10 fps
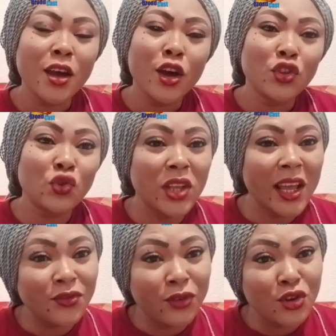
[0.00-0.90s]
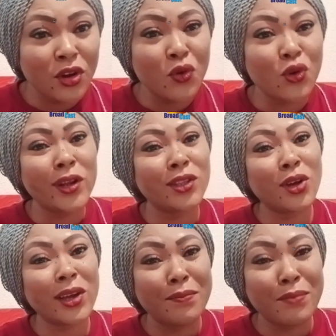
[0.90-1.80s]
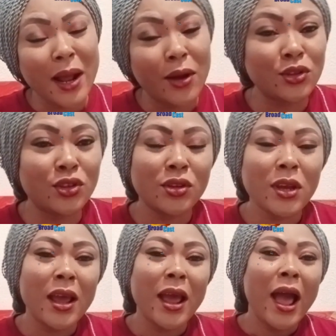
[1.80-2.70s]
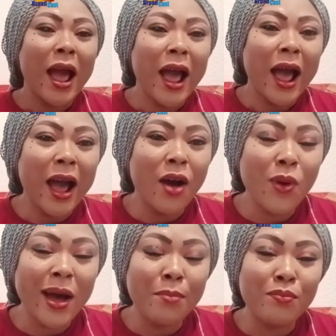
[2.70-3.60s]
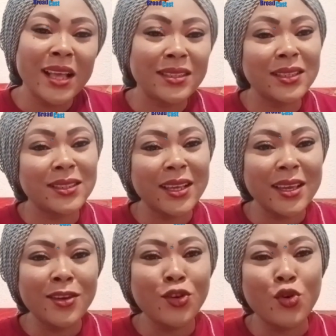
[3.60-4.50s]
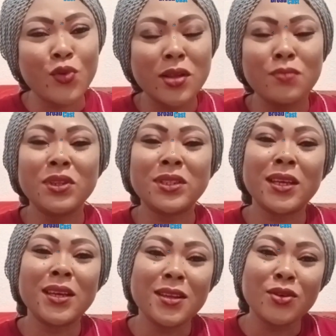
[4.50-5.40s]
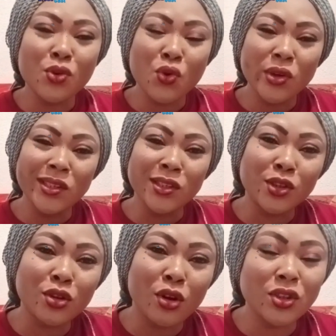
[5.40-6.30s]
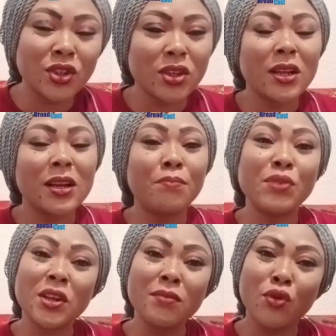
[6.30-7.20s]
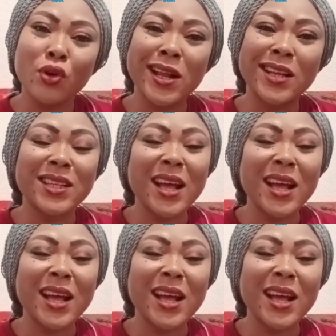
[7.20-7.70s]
today's video, we're going to talk about our blessed CEO when he be say he don't go insult the Benin mothers.